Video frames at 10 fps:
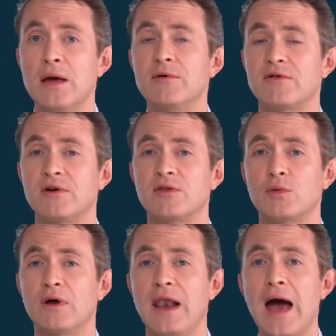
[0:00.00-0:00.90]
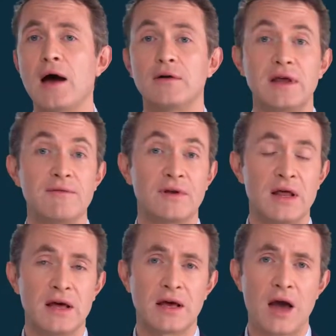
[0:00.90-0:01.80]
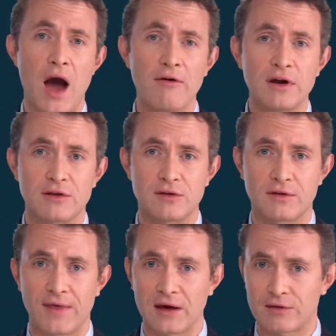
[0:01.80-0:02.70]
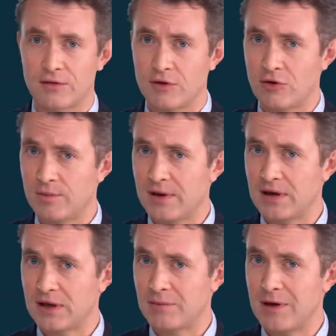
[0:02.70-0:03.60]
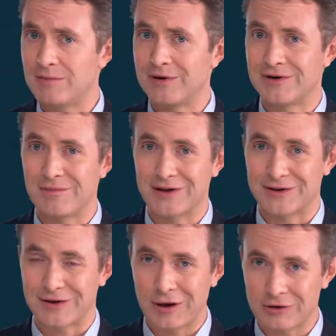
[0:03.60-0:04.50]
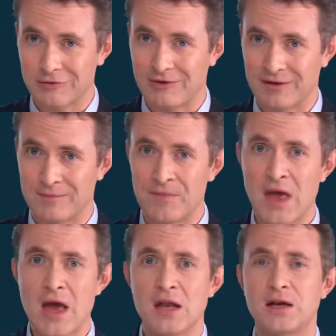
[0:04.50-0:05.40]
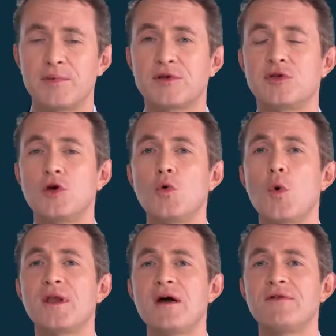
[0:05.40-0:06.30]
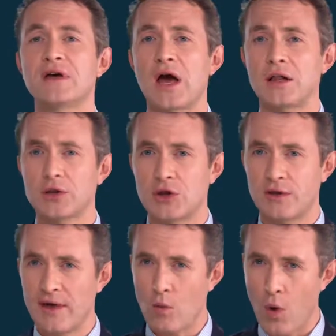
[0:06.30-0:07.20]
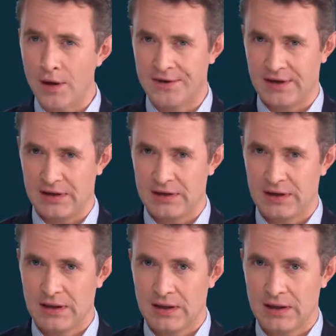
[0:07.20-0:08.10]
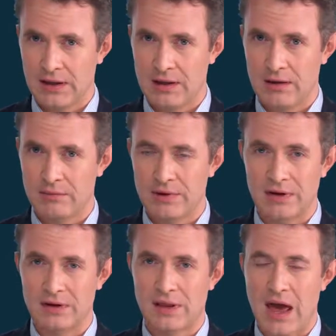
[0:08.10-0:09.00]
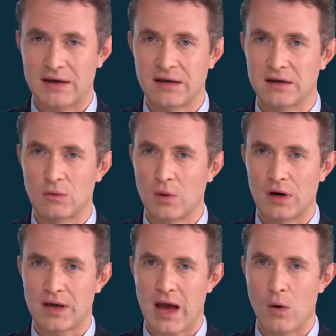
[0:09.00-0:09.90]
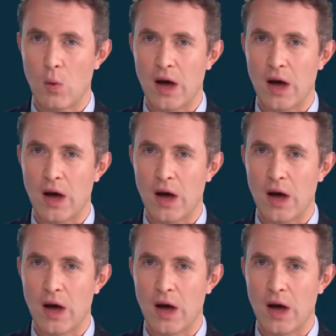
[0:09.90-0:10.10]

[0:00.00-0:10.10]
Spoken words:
immigrants were allowed, even encouraged, thanks to the European commitment to multiculturalism, to pursue whatever culture they wanted. But that didn't work out